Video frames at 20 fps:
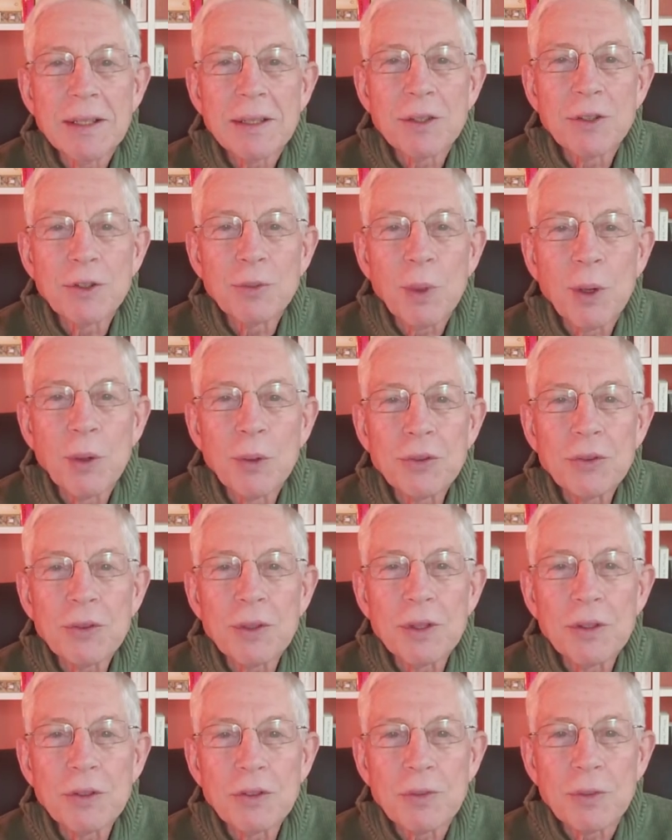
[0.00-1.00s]
This post
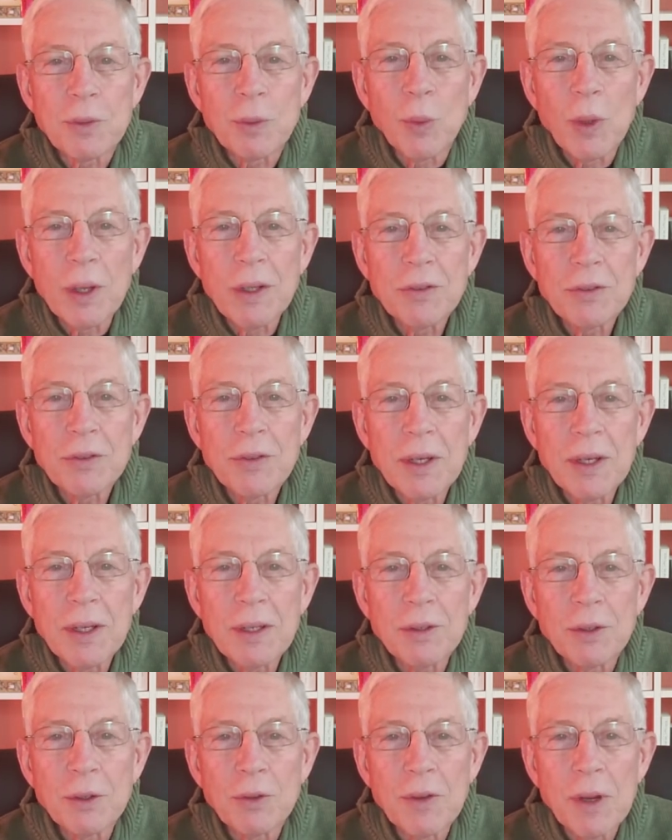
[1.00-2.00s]
is for
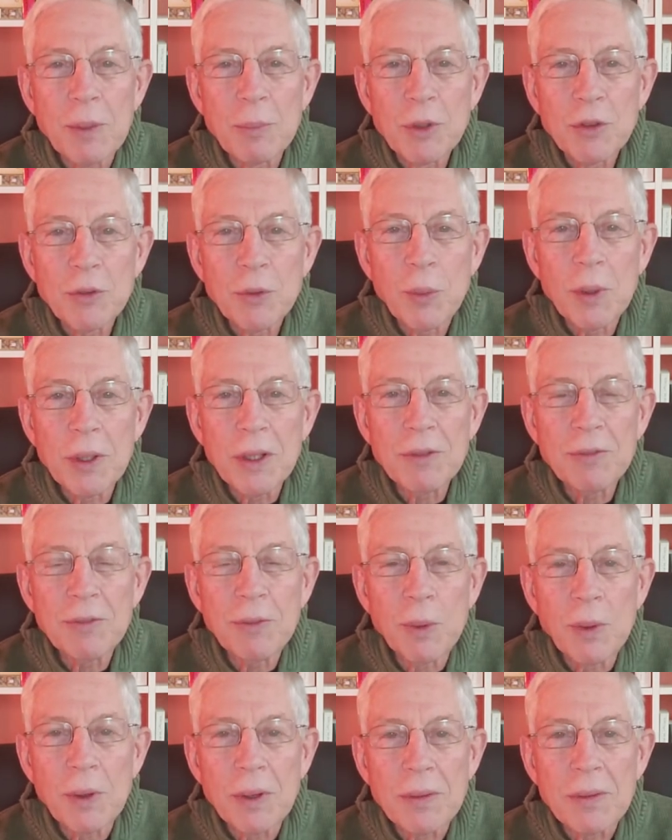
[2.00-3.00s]
Wednesday, November
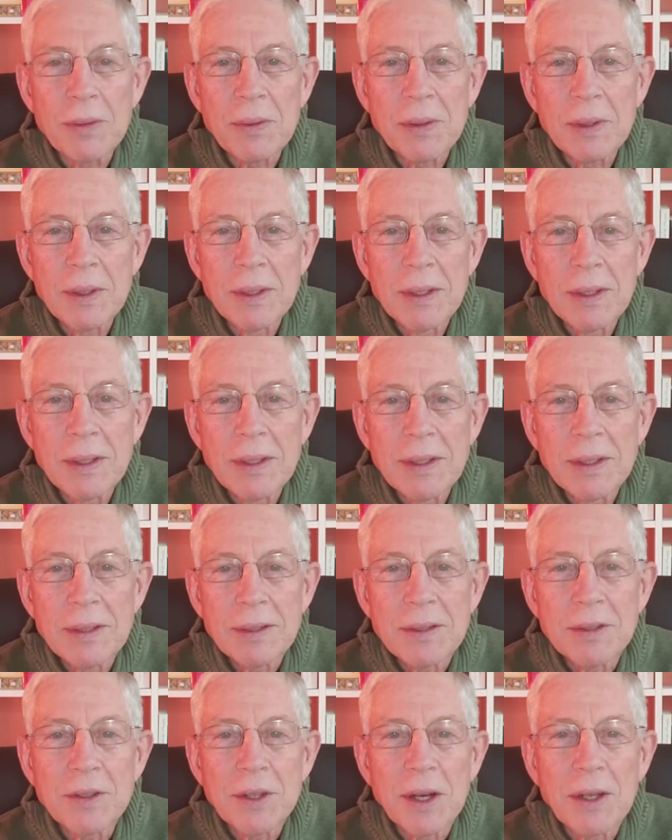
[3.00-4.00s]
24th.
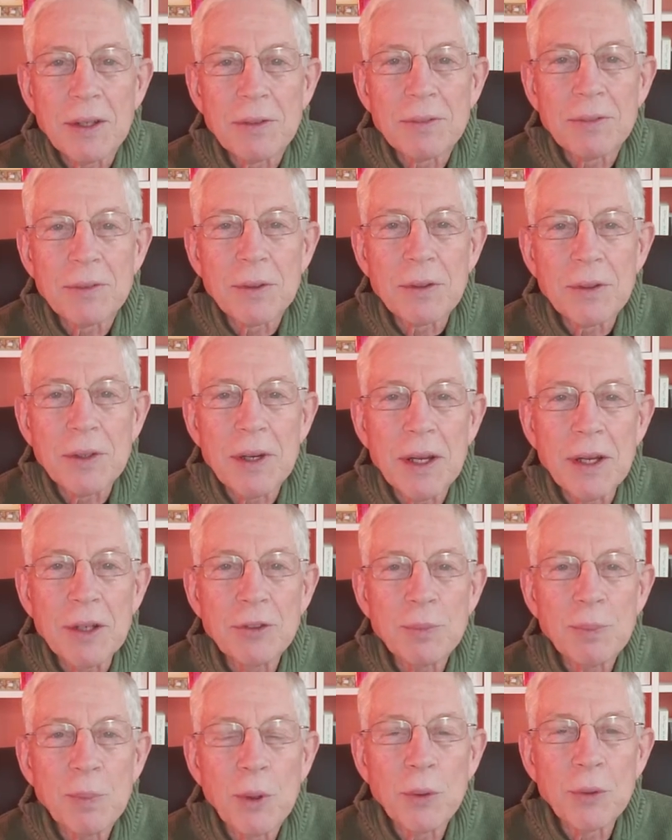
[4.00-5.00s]
The title for
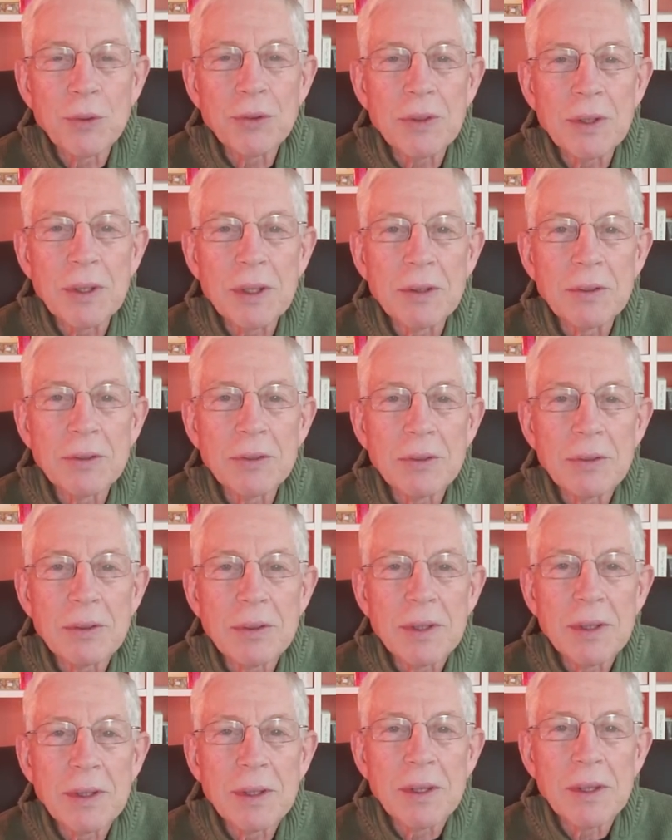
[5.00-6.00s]
today's post is
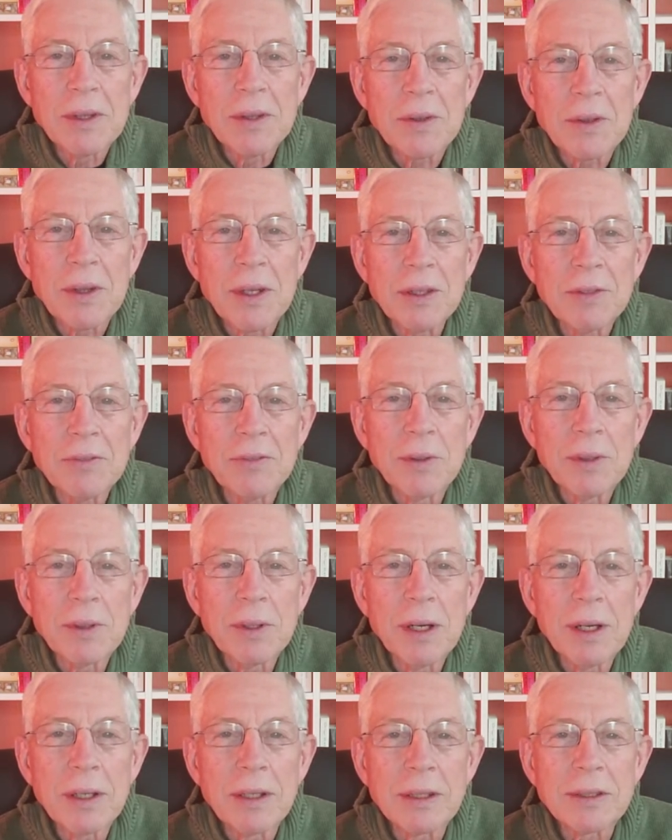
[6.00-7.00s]
Thankful
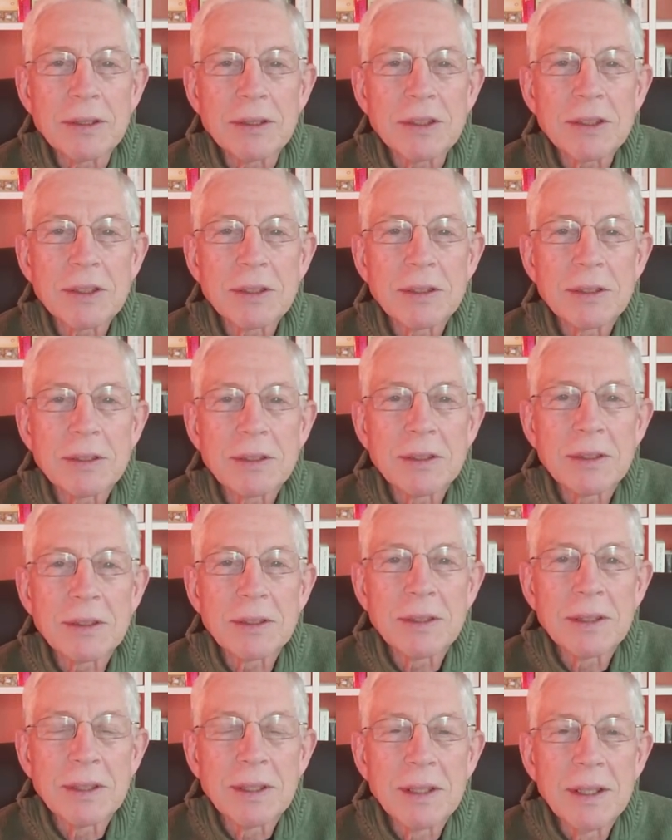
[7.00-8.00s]
Hearts.
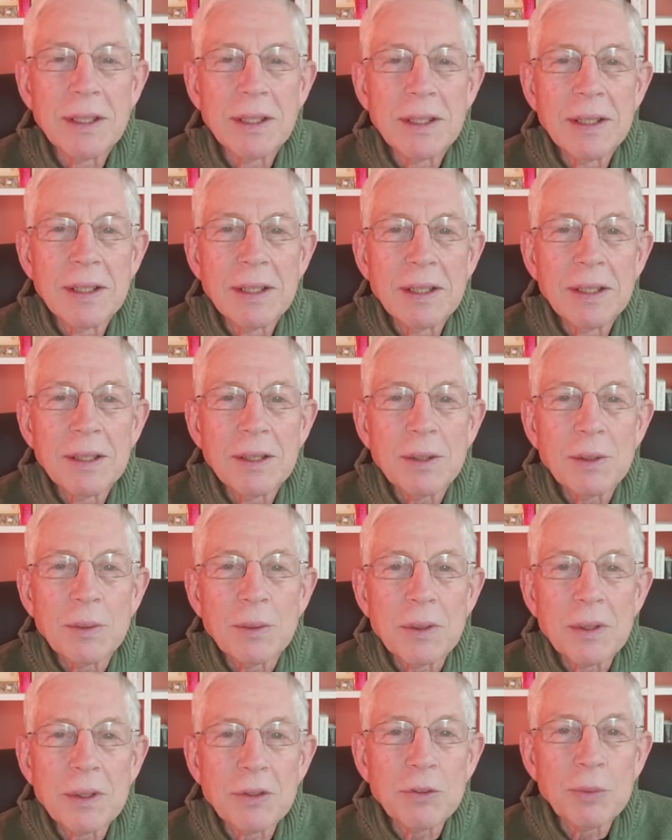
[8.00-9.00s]

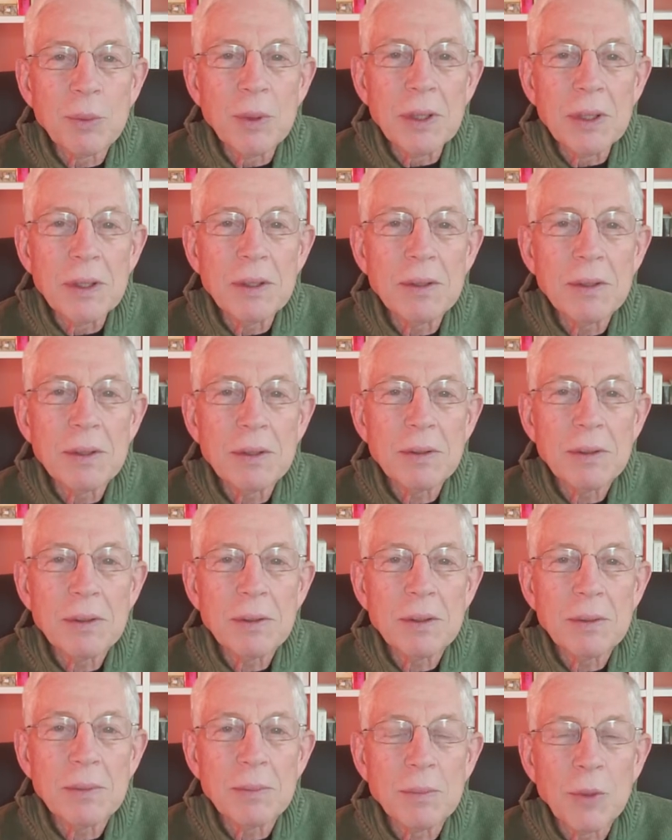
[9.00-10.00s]
Well, this week,
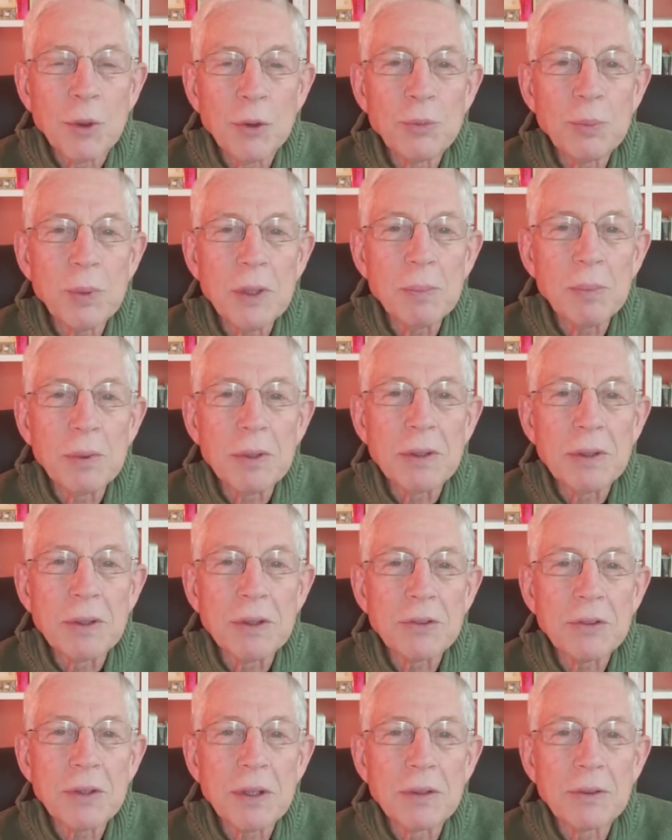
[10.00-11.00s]
most people in
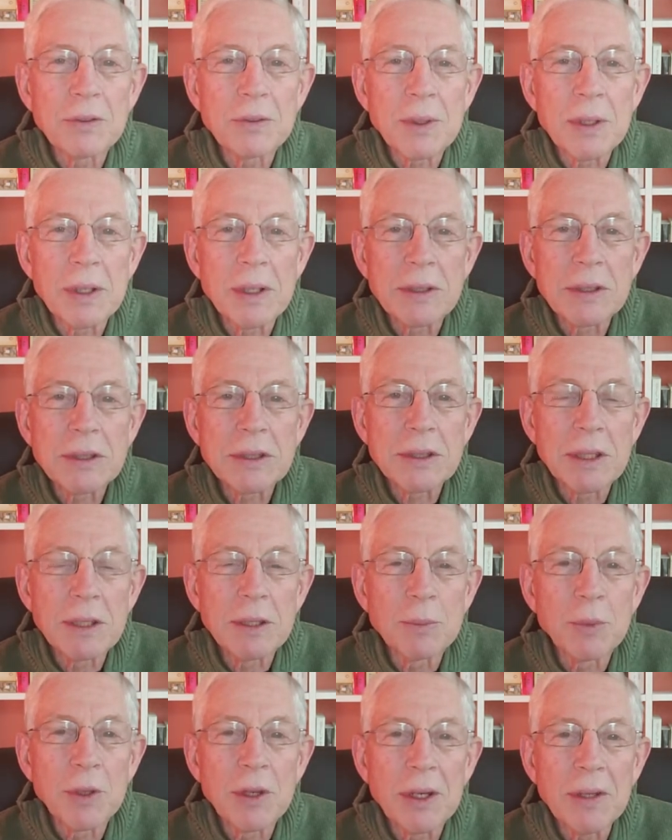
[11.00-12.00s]
this country are
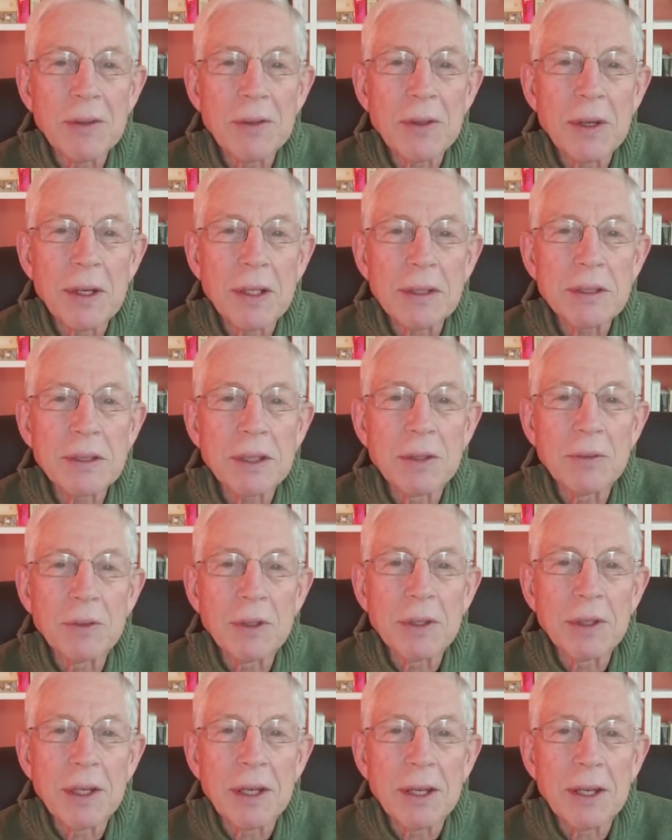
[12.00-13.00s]
celebrating
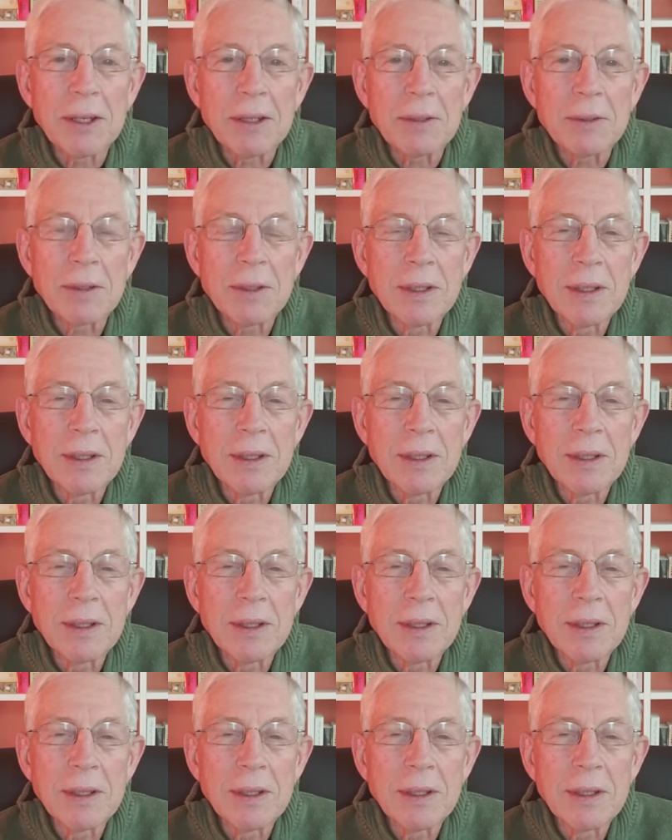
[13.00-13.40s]
Thanksgiving Day,